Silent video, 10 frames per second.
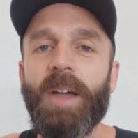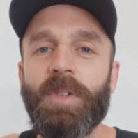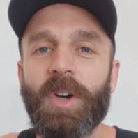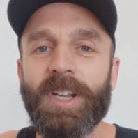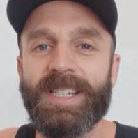ever...
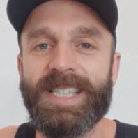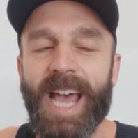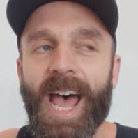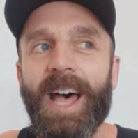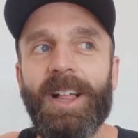I've gotta
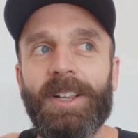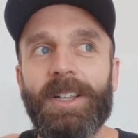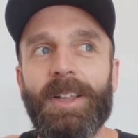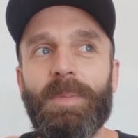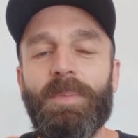
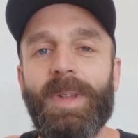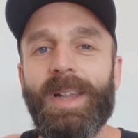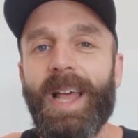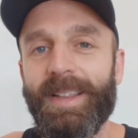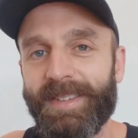tell.
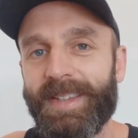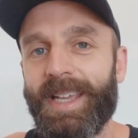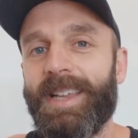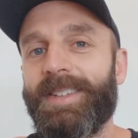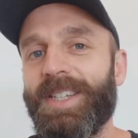Let's
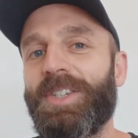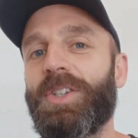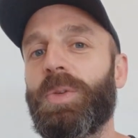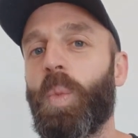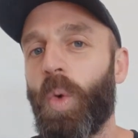see, is this
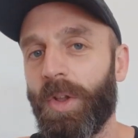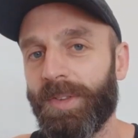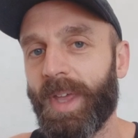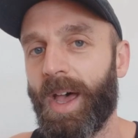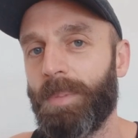just
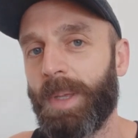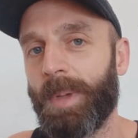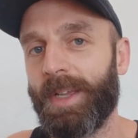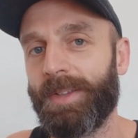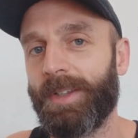one time he
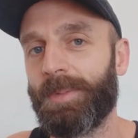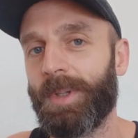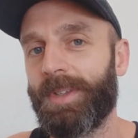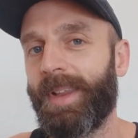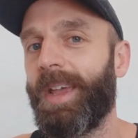makes this
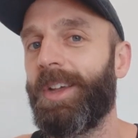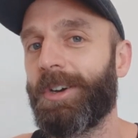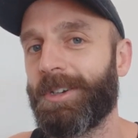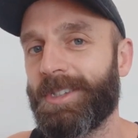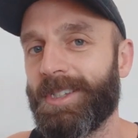mistake
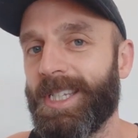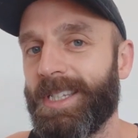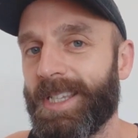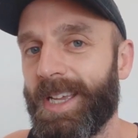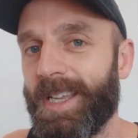or does
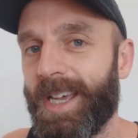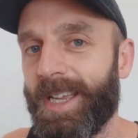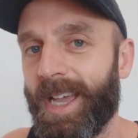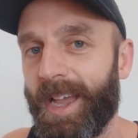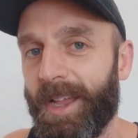he say it
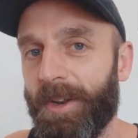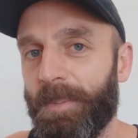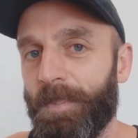again?